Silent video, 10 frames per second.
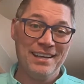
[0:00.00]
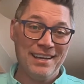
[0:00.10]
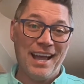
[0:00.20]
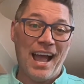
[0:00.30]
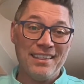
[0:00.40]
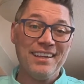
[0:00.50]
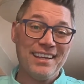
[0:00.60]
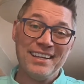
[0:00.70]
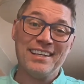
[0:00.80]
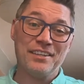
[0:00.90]
I think I
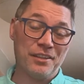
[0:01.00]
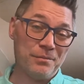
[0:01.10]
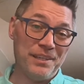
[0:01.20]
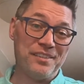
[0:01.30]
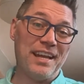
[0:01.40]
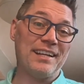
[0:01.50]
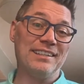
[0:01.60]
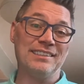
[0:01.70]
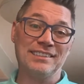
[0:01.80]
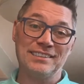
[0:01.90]
can get it to 3
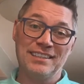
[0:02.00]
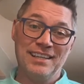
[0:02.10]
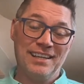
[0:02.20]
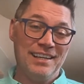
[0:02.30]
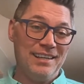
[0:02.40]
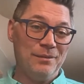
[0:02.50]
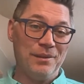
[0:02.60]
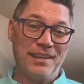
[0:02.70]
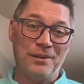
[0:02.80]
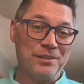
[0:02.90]
seconds
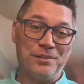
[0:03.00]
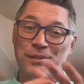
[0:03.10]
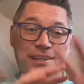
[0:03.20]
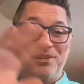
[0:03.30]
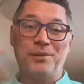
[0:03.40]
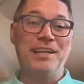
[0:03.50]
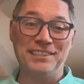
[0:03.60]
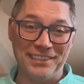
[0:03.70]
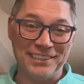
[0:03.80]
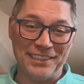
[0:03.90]
without doing
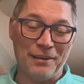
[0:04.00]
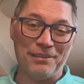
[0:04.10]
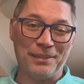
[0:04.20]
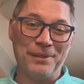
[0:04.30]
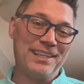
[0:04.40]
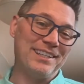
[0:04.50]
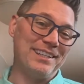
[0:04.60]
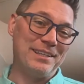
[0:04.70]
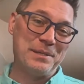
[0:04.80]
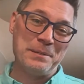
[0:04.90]
crazy stuff. Like, we
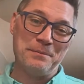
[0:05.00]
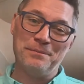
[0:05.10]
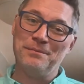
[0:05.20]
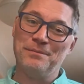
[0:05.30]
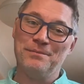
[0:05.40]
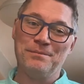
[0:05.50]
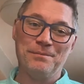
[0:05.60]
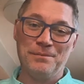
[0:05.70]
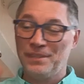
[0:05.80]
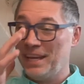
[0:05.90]
can
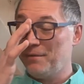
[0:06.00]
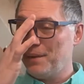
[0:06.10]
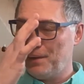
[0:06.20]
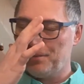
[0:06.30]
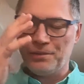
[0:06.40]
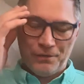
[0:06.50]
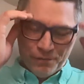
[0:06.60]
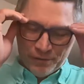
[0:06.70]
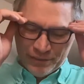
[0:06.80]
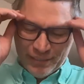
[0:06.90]
take very
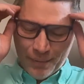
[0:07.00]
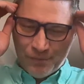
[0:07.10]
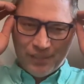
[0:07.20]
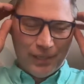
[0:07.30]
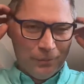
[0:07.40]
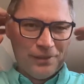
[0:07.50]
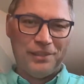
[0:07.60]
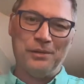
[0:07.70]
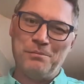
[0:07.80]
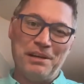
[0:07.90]
straightforward steps that are
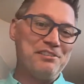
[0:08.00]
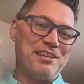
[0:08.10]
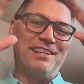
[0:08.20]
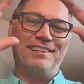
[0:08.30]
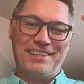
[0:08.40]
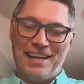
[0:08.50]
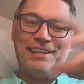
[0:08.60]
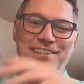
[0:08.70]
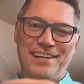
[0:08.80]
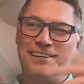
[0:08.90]
within your budget and get
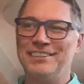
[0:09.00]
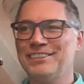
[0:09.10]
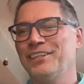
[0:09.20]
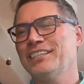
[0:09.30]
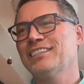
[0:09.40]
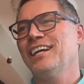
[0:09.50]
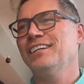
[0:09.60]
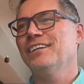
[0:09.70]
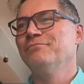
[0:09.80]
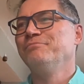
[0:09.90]
you there. And so that's kind
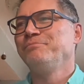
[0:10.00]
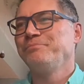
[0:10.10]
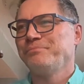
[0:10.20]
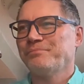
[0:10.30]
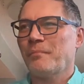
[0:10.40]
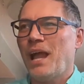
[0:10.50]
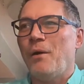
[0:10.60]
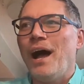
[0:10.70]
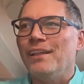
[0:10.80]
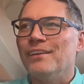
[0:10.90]
of how
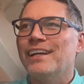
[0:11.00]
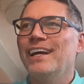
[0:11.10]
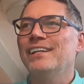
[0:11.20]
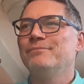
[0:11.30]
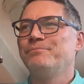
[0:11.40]
I look at it.